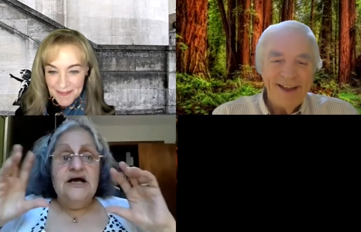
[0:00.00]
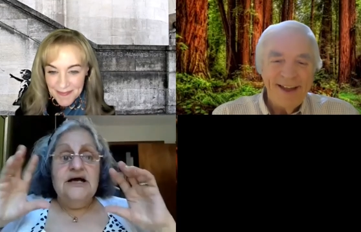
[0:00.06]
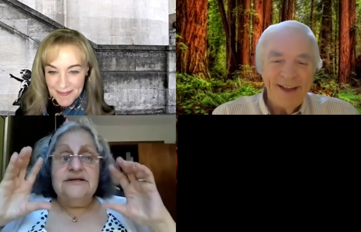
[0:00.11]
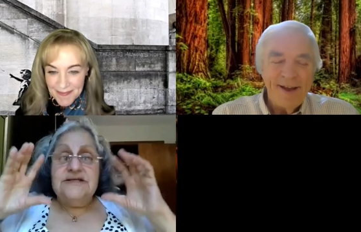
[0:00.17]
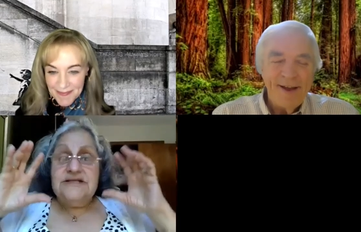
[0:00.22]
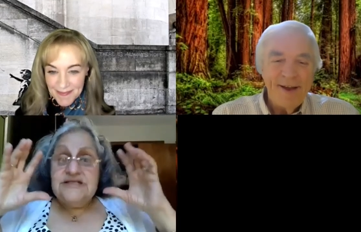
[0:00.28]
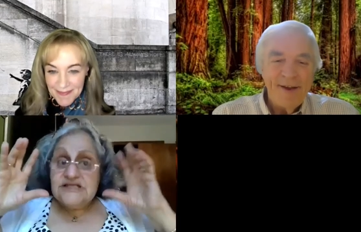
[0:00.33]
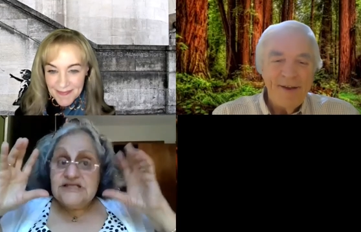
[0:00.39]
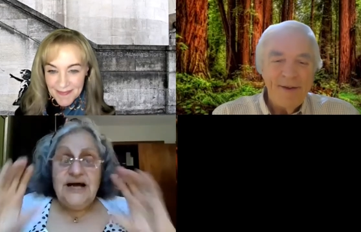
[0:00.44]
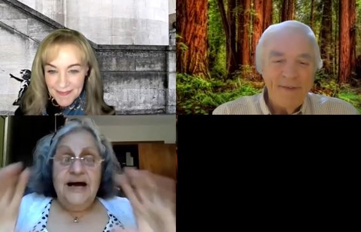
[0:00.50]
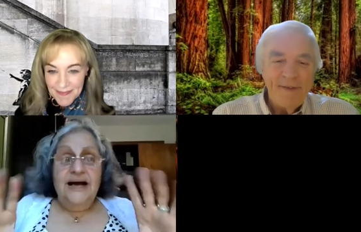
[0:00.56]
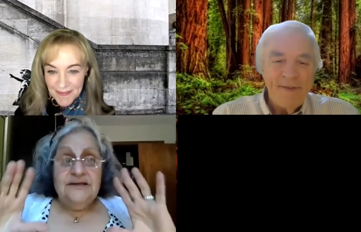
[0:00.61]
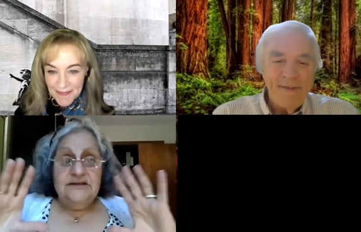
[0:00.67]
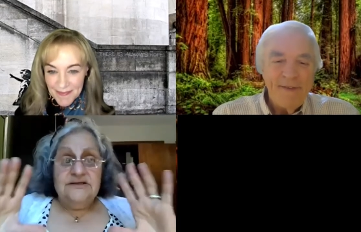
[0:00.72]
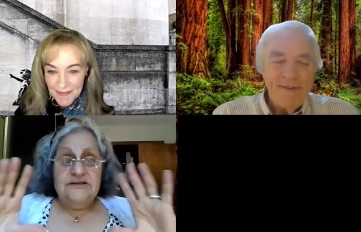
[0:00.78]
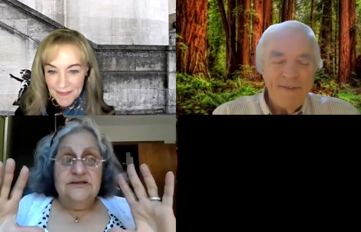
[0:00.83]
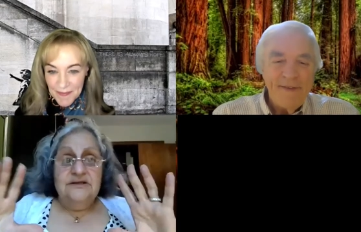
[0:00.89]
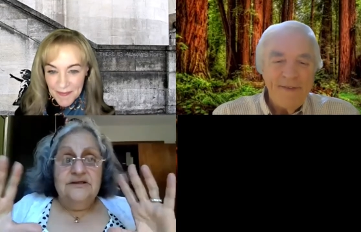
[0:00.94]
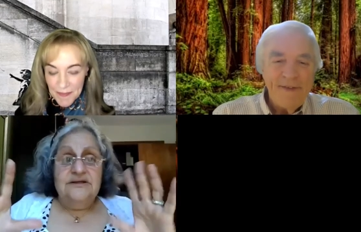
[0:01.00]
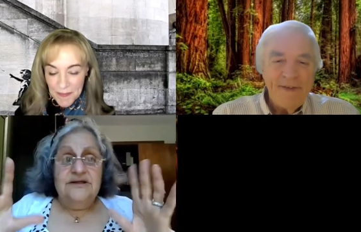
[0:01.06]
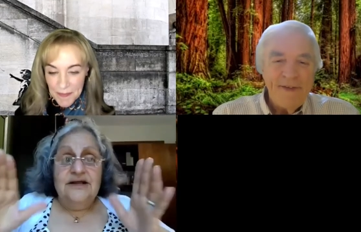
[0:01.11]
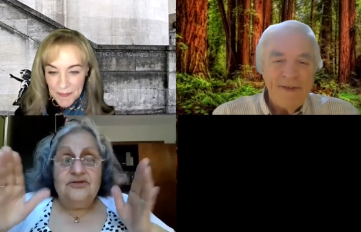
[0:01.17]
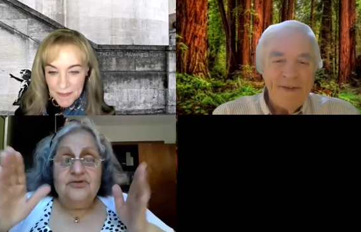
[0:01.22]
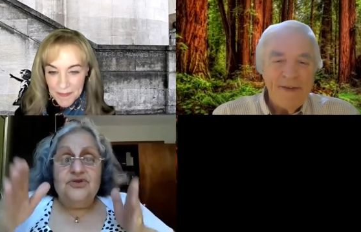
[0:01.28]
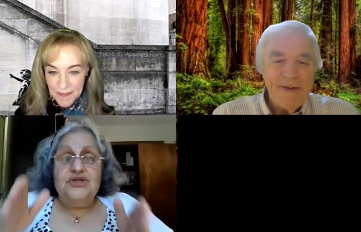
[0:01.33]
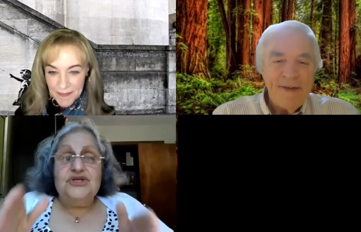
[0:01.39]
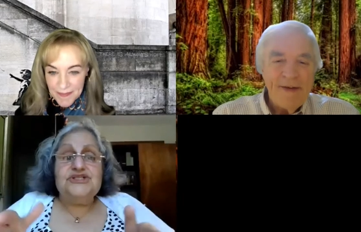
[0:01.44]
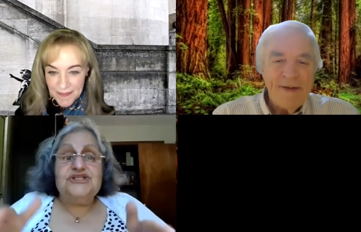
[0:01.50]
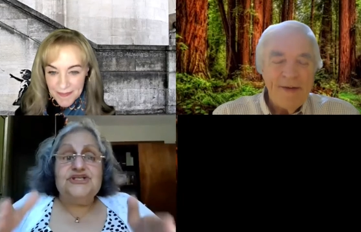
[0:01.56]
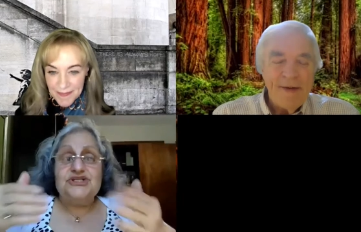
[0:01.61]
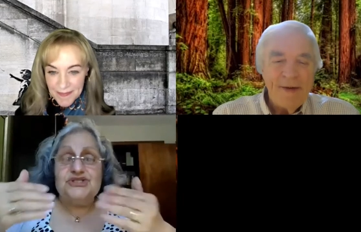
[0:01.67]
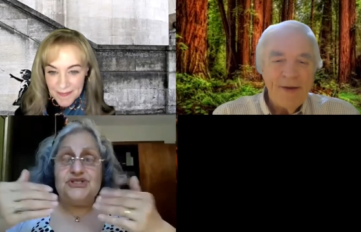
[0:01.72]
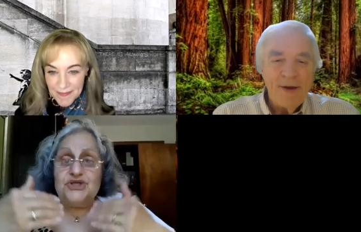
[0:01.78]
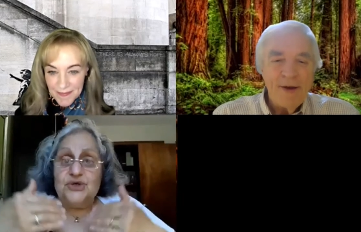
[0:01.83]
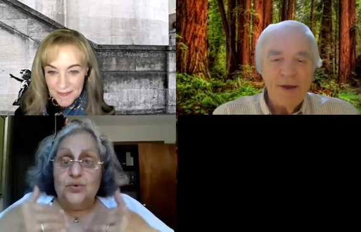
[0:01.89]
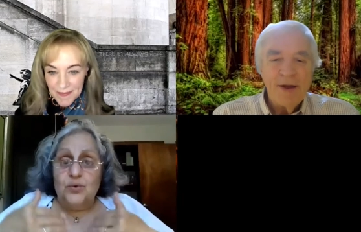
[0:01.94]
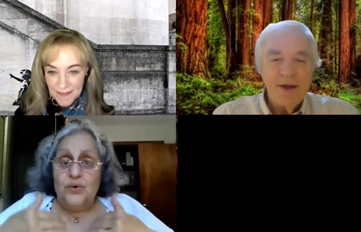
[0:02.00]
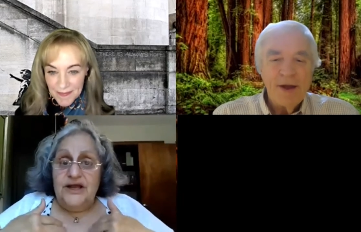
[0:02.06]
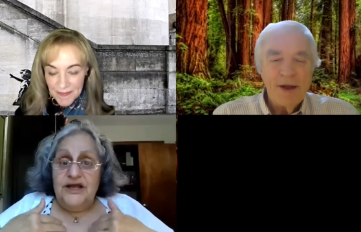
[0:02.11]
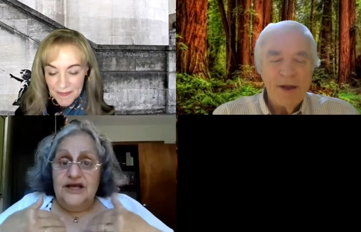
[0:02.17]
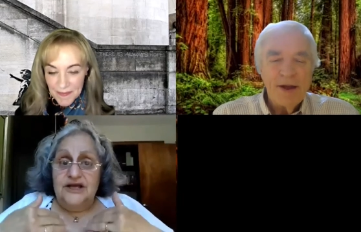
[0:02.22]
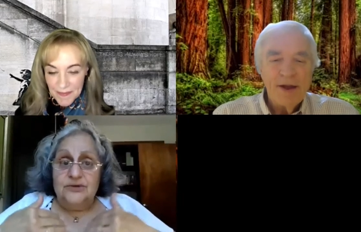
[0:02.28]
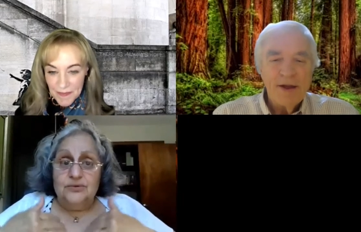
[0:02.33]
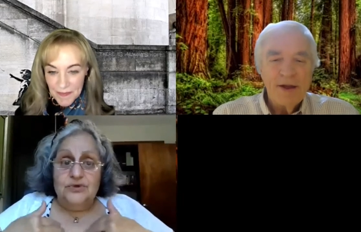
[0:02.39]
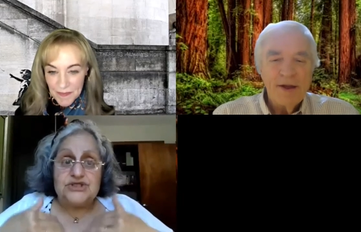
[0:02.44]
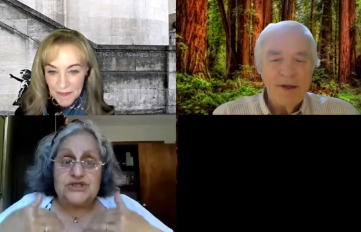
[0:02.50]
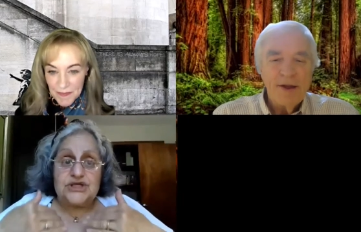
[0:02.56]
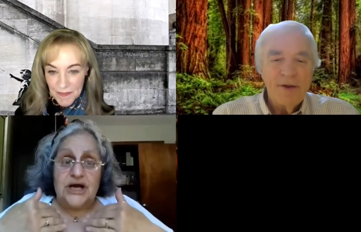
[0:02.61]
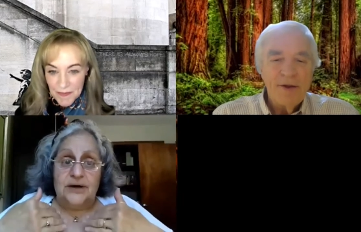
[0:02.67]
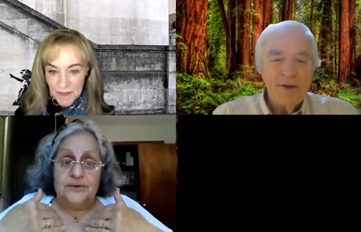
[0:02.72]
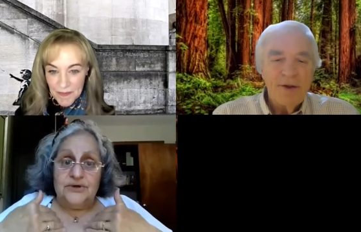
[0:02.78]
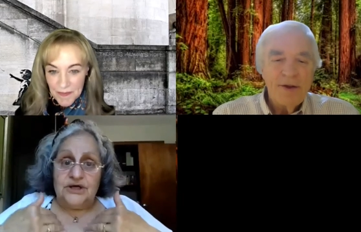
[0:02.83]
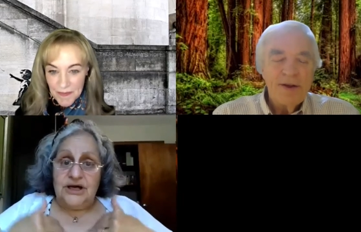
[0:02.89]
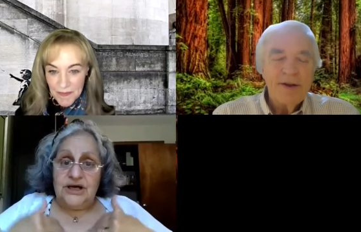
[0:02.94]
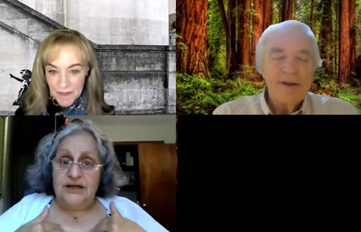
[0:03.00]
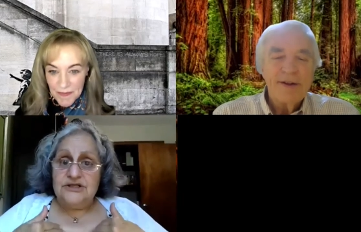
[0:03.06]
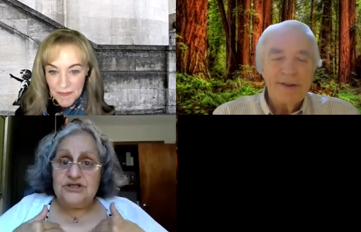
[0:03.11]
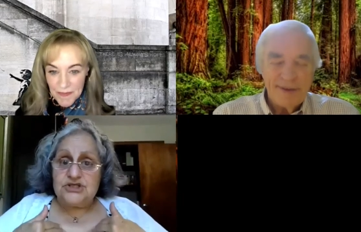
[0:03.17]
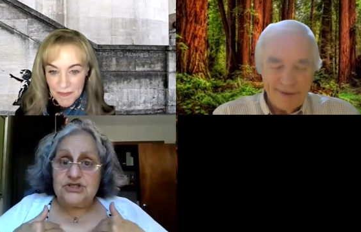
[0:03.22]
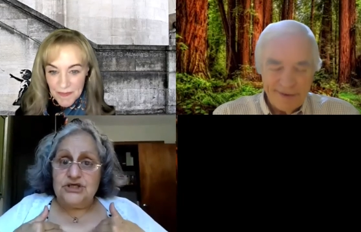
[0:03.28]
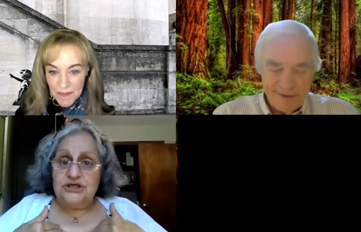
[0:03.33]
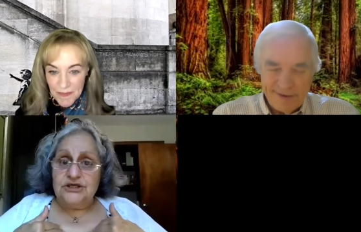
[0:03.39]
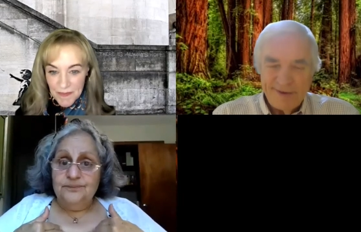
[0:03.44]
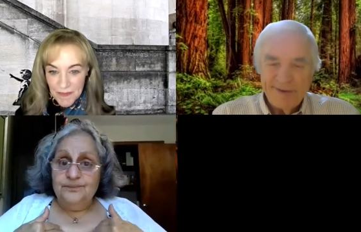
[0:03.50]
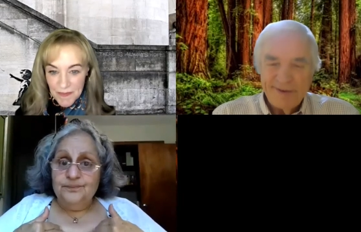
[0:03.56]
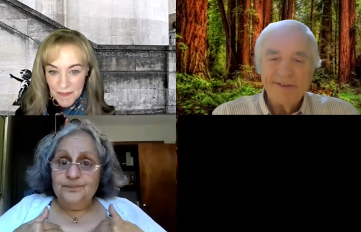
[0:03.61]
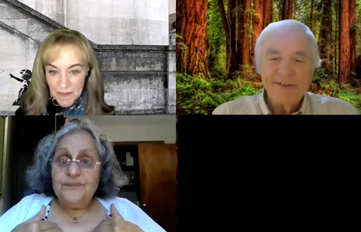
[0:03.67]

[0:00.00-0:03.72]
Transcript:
Speaker 1: decided that this is the way in which our culture